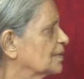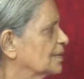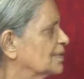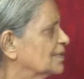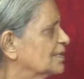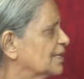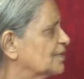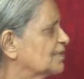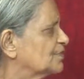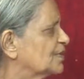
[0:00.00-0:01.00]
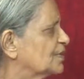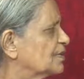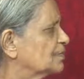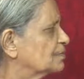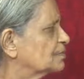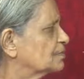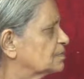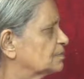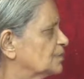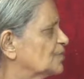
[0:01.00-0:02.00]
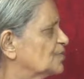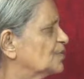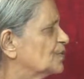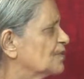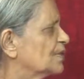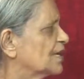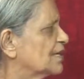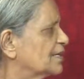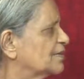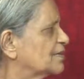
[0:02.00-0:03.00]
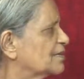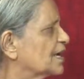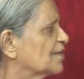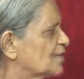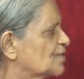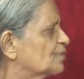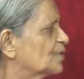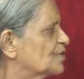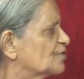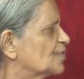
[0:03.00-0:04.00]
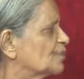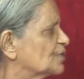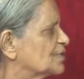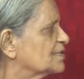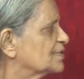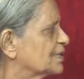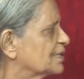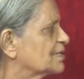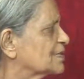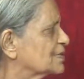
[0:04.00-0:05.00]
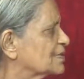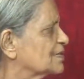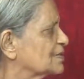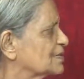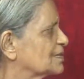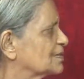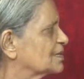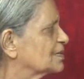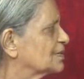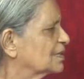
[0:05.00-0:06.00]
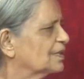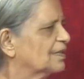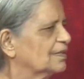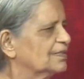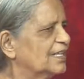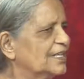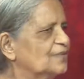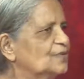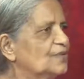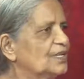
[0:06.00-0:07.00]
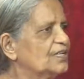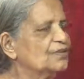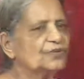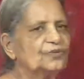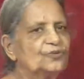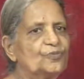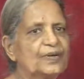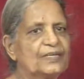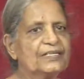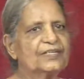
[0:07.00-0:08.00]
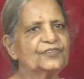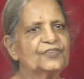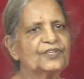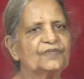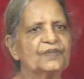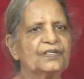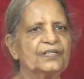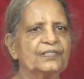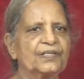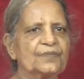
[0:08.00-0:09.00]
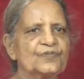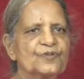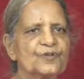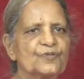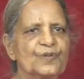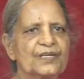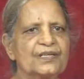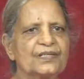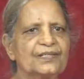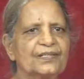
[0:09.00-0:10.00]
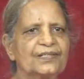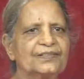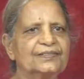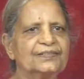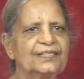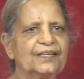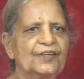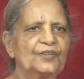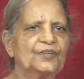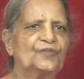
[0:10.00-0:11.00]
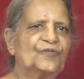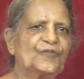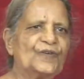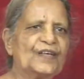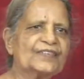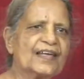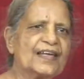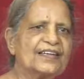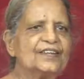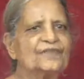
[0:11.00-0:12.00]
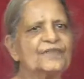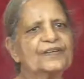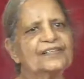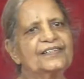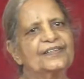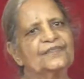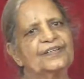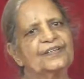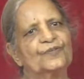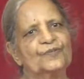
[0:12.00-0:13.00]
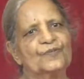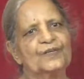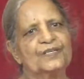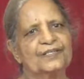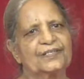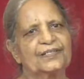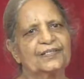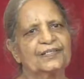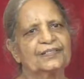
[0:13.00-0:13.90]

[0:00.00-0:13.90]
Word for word: in gita it's very beautifully said and this i have experienced by mother's grace then you need not do meditation even it comes automatically you face any difficulty very automatically